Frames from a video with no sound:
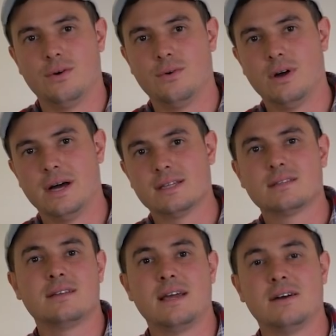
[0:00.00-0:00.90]

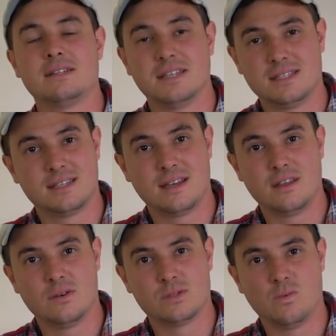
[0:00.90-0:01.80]
Alright, now I did say
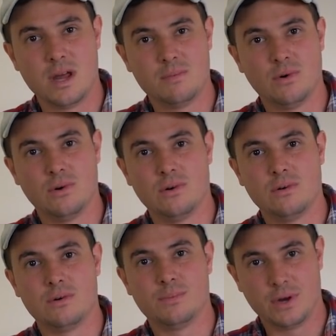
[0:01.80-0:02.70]
there was one
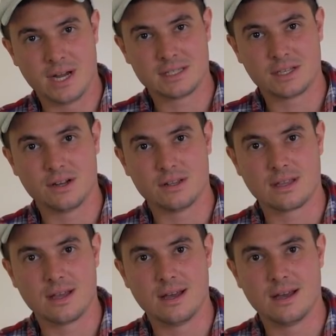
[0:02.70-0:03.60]
more product to go
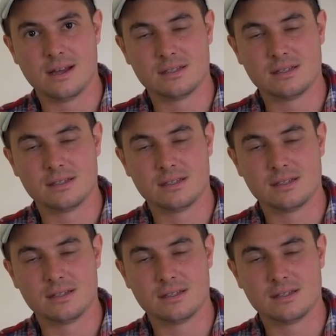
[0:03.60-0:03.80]
into the car,